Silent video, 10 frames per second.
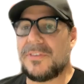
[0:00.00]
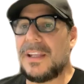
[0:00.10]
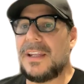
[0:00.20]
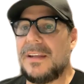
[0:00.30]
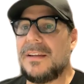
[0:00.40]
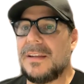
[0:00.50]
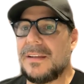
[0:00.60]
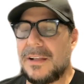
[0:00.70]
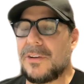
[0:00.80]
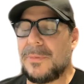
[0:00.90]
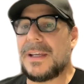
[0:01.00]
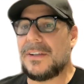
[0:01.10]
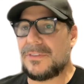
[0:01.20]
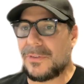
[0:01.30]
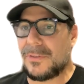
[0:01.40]
leading
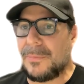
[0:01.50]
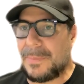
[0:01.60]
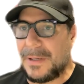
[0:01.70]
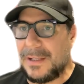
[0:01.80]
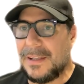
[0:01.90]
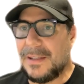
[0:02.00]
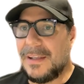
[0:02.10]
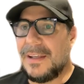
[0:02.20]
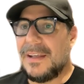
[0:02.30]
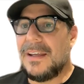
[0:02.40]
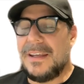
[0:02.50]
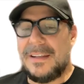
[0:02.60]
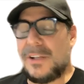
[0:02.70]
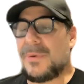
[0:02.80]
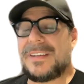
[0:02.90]
telecommunications company.
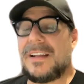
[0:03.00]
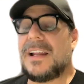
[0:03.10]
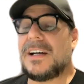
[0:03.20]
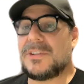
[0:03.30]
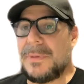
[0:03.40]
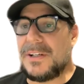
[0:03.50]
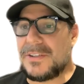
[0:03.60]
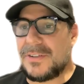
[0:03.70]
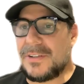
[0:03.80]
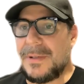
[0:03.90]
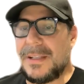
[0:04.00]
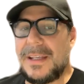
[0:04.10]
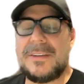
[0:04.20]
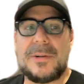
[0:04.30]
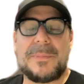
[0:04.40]
This was a large merger. I mean,
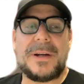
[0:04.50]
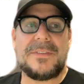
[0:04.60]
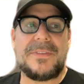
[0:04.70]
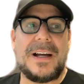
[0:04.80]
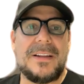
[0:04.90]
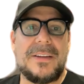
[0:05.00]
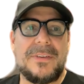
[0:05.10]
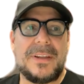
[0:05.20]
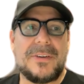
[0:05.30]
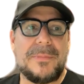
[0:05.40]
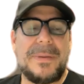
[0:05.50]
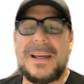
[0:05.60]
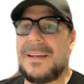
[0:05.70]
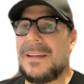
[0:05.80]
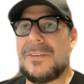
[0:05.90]
the enterprise value, the
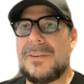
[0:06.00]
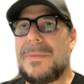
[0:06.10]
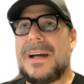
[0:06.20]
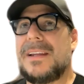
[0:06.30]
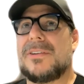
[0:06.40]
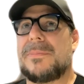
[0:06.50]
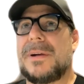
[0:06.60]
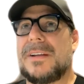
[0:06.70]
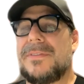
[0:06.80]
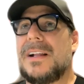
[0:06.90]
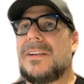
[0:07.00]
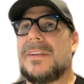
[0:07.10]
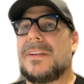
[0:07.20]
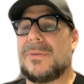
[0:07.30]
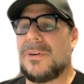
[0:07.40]
combined enterprise value of
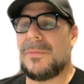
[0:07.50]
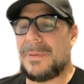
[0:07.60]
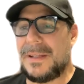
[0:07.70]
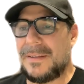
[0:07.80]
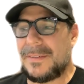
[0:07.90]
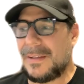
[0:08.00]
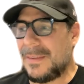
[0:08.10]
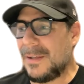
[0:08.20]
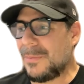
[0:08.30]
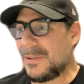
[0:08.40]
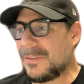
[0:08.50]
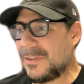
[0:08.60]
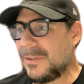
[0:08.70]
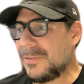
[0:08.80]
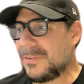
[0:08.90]
the two companies, I think was
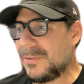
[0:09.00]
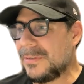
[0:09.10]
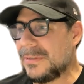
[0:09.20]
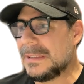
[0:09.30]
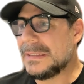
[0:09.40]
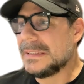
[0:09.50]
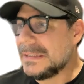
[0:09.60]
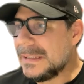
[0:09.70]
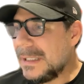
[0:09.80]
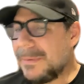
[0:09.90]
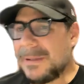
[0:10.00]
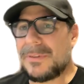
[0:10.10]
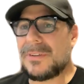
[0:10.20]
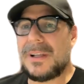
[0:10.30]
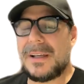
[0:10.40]
close to,
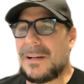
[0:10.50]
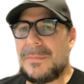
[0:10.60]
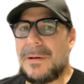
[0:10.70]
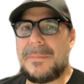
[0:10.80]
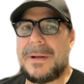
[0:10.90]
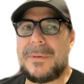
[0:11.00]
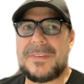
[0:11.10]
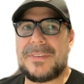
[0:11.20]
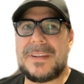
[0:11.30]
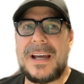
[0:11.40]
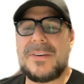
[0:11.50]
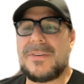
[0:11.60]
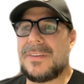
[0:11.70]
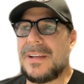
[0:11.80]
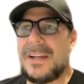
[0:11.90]
I can't remember, but it was
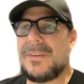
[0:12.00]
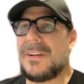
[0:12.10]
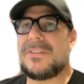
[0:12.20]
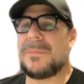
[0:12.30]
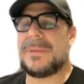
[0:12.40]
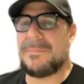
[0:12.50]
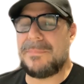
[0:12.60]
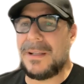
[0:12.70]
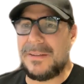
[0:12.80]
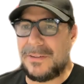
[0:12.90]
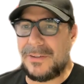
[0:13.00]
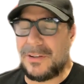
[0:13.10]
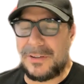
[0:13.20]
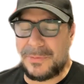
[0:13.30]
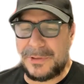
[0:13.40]
hundred and something $billion,
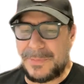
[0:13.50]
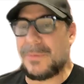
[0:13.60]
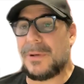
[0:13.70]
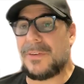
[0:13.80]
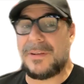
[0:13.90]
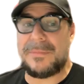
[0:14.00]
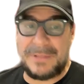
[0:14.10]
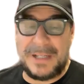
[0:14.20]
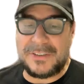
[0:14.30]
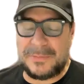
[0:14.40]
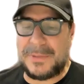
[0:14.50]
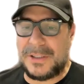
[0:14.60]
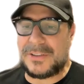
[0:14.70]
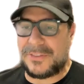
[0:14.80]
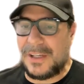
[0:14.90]
which made it one of the largest
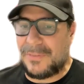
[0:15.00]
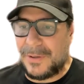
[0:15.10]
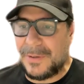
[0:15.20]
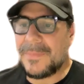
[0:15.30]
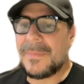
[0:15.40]
mergers ever.